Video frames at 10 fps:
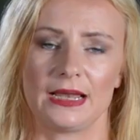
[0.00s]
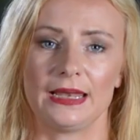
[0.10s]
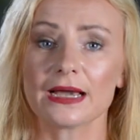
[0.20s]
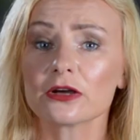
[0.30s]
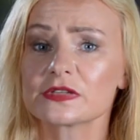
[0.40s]

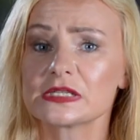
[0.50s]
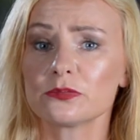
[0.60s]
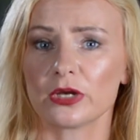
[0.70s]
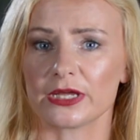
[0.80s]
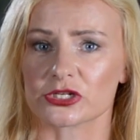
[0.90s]
Lack of
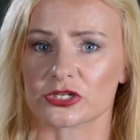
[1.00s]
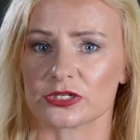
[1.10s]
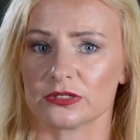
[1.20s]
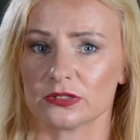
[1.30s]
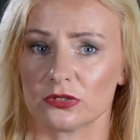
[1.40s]

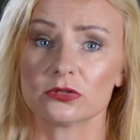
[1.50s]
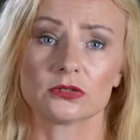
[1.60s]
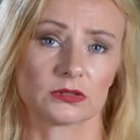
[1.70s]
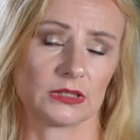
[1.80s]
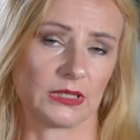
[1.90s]
stimulation or
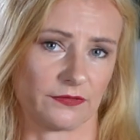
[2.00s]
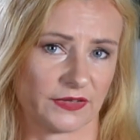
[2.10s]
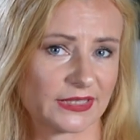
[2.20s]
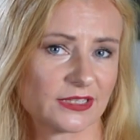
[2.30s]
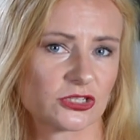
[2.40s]
not enough
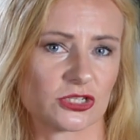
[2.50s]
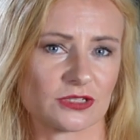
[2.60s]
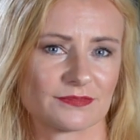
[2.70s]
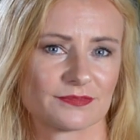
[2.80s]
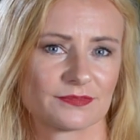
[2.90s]

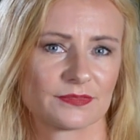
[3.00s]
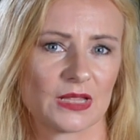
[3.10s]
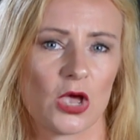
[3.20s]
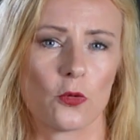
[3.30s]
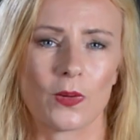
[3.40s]
attention.
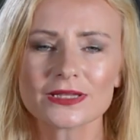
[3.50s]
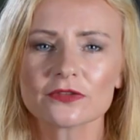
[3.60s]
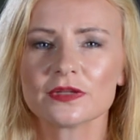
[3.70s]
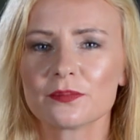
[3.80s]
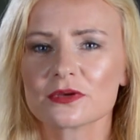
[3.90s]
One
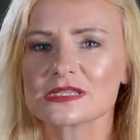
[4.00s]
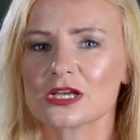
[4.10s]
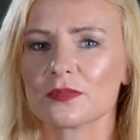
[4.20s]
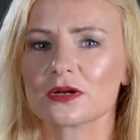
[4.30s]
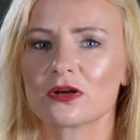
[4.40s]
of the most
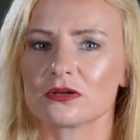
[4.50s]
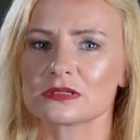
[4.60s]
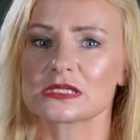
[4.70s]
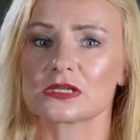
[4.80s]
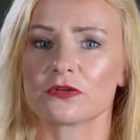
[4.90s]
common
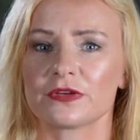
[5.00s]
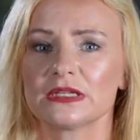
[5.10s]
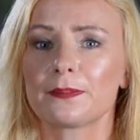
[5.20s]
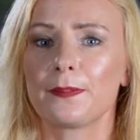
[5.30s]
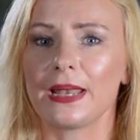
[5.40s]
causes of
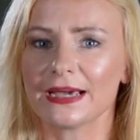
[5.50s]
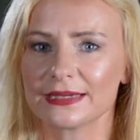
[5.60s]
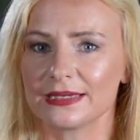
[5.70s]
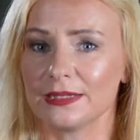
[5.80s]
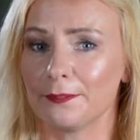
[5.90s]
feather
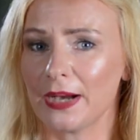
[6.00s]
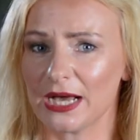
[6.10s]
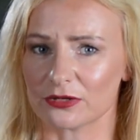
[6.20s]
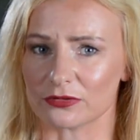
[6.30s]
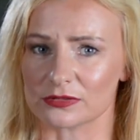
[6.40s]
plucking in
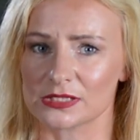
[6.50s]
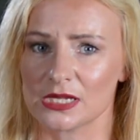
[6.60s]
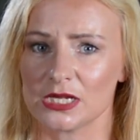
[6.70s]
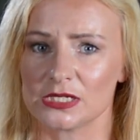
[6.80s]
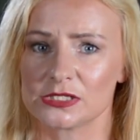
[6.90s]
parrots
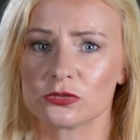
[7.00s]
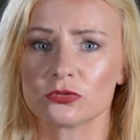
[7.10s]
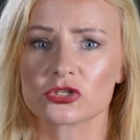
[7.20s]
is due to